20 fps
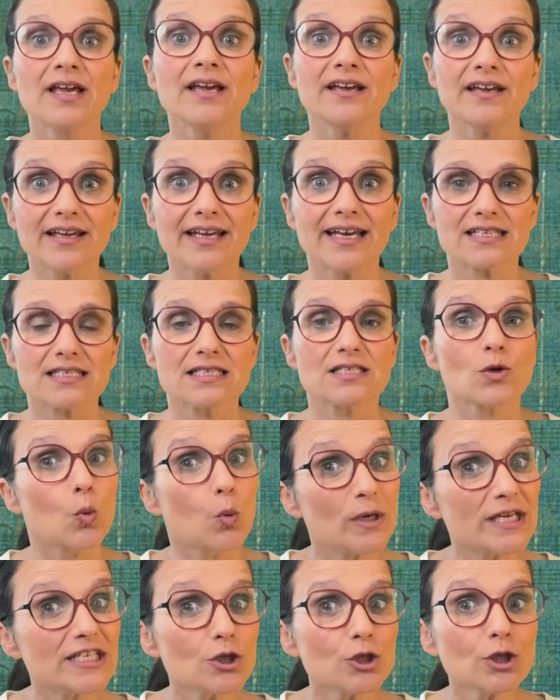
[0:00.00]
Yes,
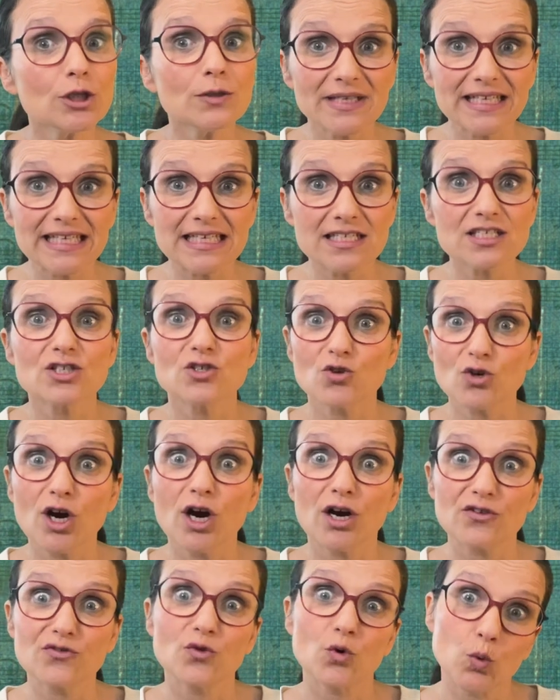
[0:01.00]
whittle means to
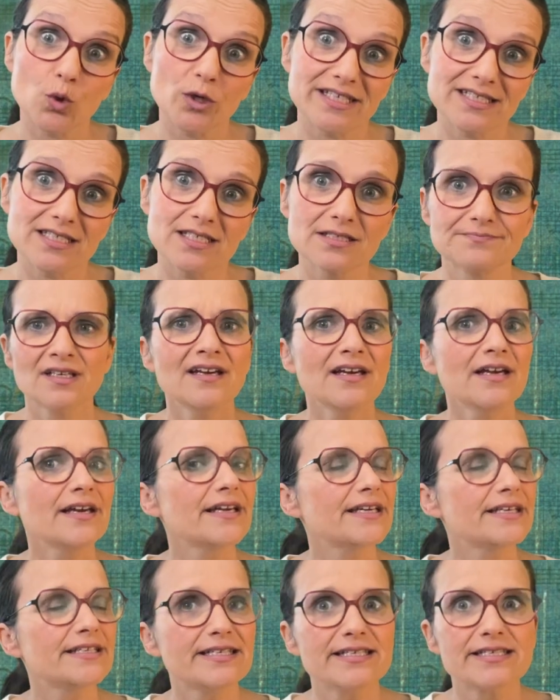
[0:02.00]
carve wood.
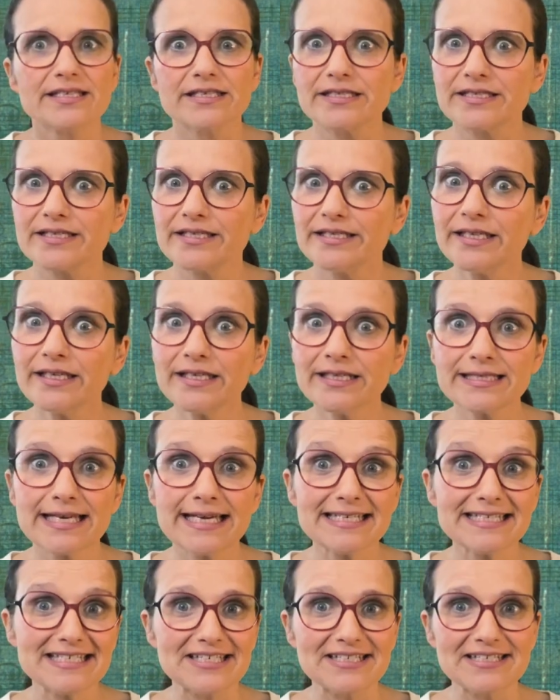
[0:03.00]
It is a silly
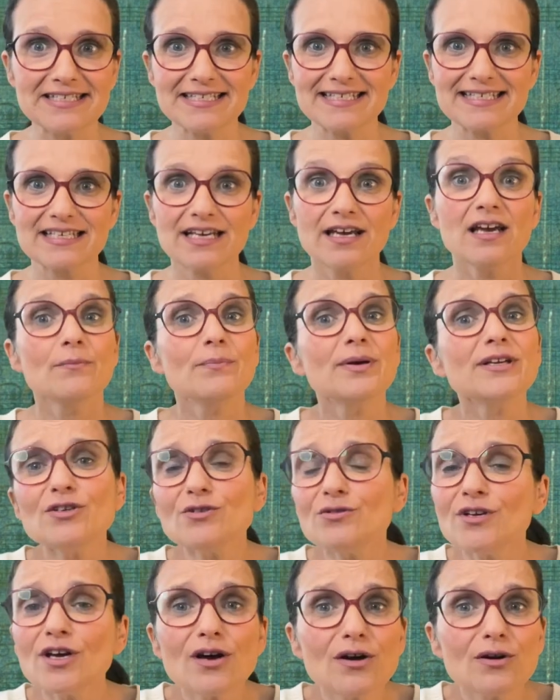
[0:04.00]
sentence, but you
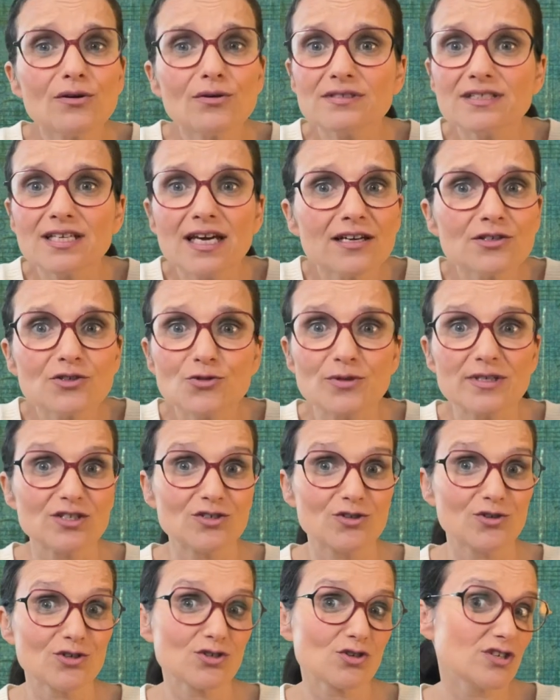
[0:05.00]
know, tongue
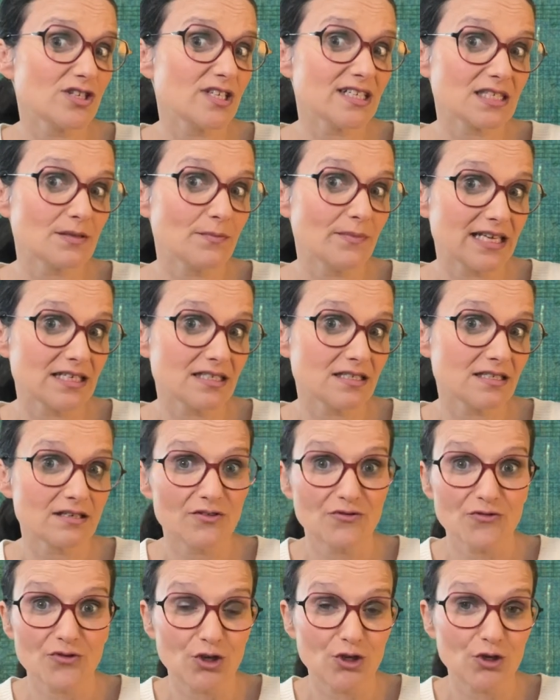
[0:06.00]
twisters are just meant
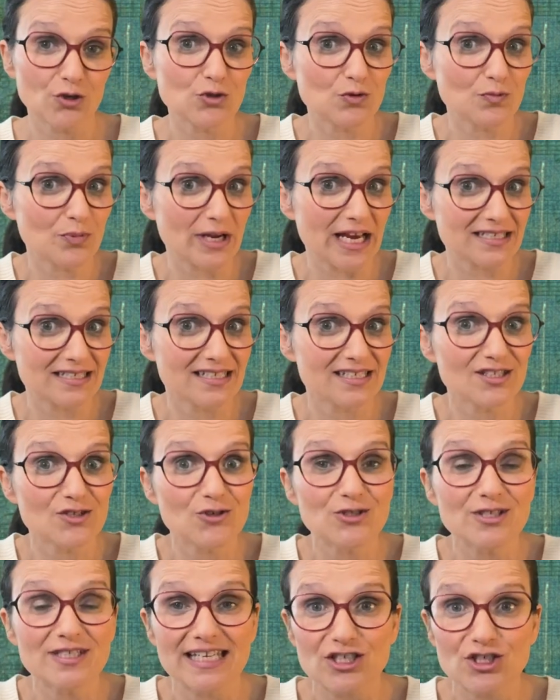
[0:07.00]
for you to practice
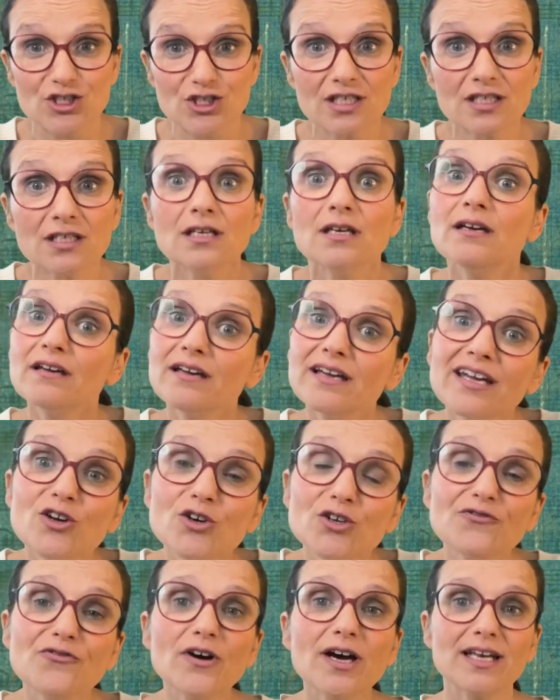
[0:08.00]
good diction in
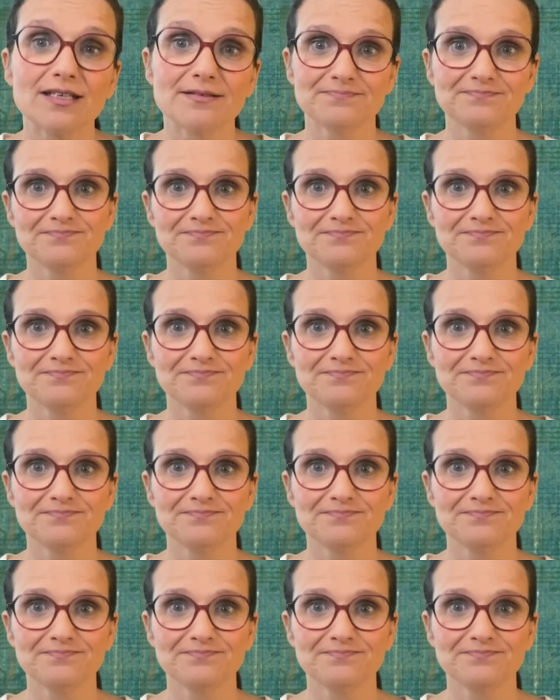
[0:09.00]
good fun.